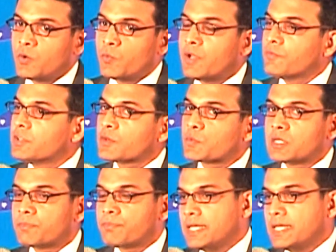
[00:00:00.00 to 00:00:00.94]
We've worked
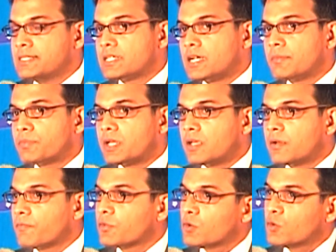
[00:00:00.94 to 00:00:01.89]
with a paints
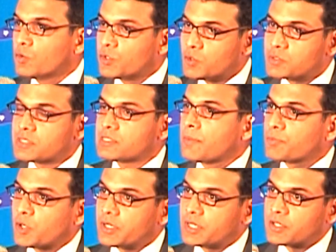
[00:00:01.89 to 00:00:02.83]
company who uses our
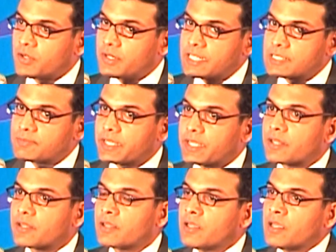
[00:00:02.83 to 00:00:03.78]
product called
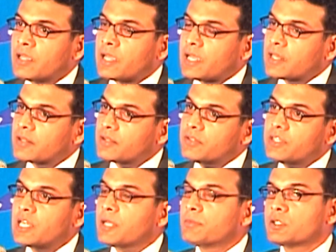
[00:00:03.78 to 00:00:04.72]
Explicate, and
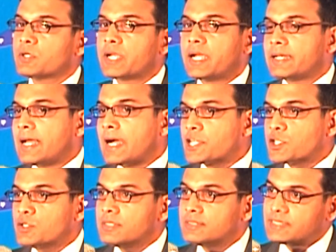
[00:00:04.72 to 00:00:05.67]
they're able to get actual